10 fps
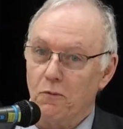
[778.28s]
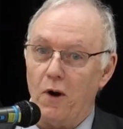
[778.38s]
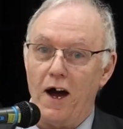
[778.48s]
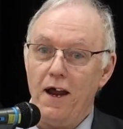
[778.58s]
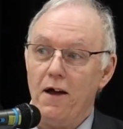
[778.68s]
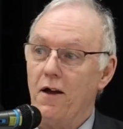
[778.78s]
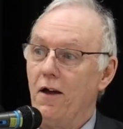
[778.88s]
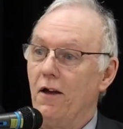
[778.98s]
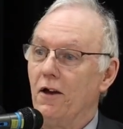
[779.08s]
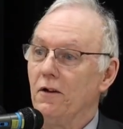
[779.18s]
Why?
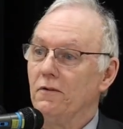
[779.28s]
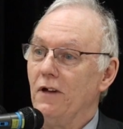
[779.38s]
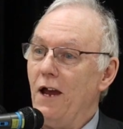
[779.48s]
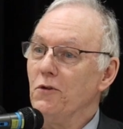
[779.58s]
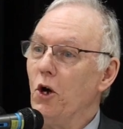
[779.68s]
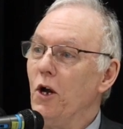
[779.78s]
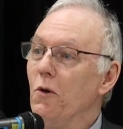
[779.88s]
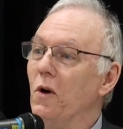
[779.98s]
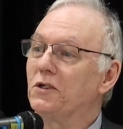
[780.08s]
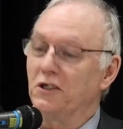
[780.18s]
Even though he
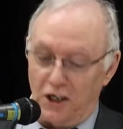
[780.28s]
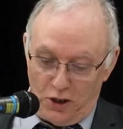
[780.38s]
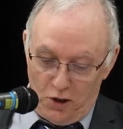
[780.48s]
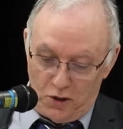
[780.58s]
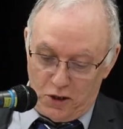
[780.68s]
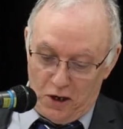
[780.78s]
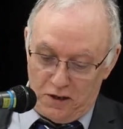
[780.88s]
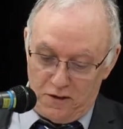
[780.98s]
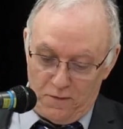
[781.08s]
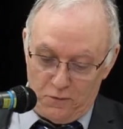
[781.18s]
wanted to look
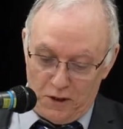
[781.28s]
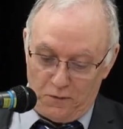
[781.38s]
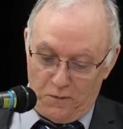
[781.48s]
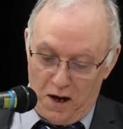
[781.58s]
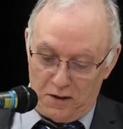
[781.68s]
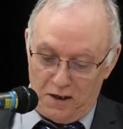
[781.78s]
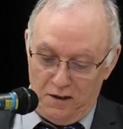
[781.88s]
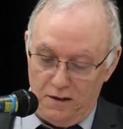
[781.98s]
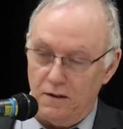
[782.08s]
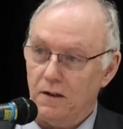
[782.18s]
good for his
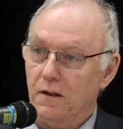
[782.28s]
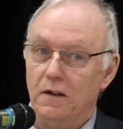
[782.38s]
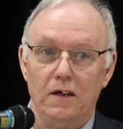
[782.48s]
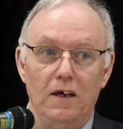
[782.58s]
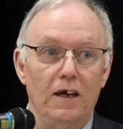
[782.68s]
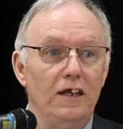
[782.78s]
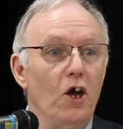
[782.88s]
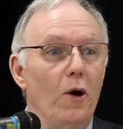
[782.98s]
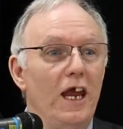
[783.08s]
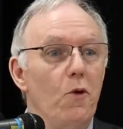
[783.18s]
father,
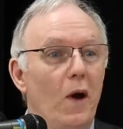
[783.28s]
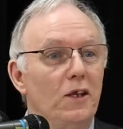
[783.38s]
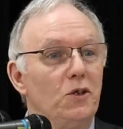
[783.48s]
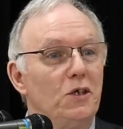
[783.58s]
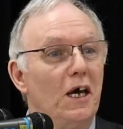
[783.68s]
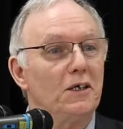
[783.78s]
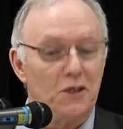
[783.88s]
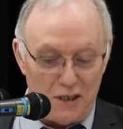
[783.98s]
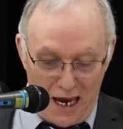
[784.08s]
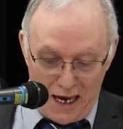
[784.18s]
no, he went
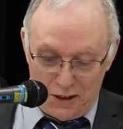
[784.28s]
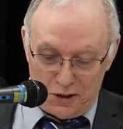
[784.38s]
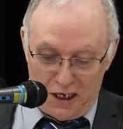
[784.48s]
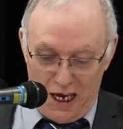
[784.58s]
just as